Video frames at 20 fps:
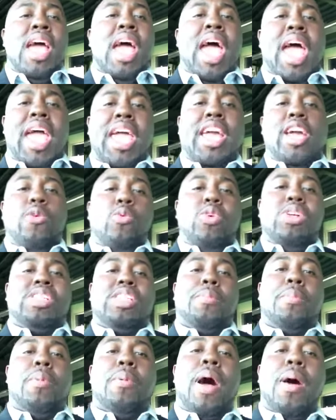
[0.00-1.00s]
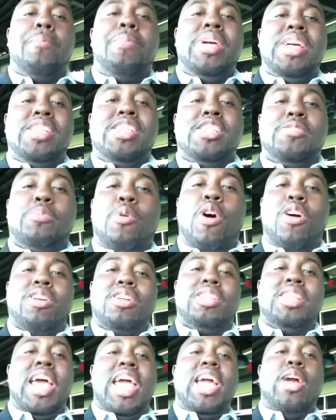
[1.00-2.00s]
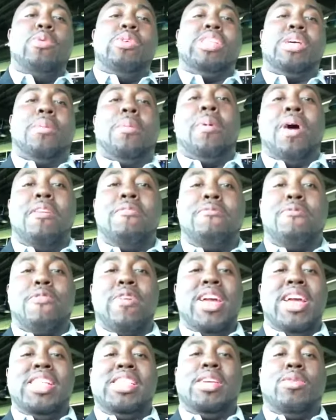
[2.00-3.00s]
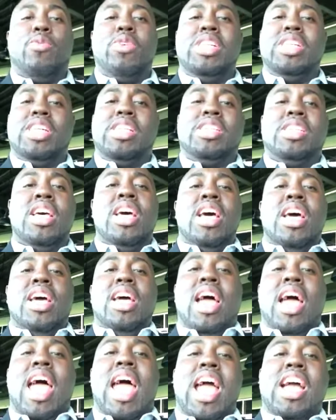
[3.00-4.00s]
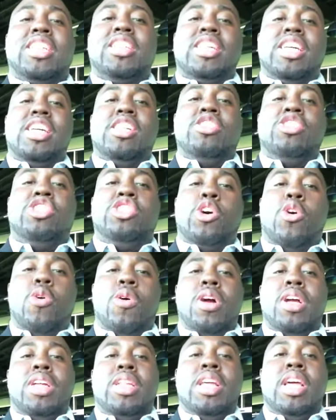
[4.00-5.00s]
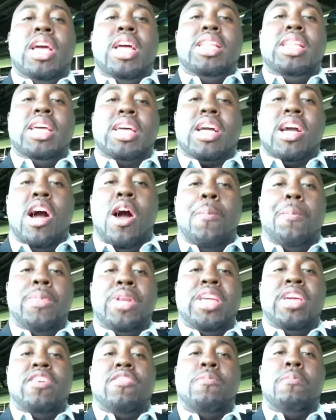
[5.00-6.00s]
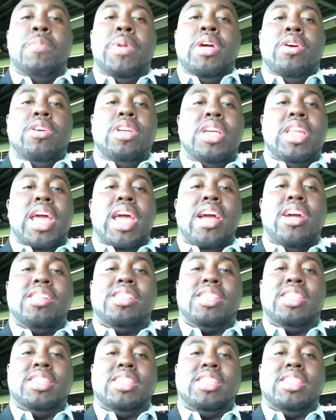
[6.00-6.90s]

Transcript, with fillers: hanging with some of my business partners, hanging with some of my friends, and we just actually enjoying the company of millionaires.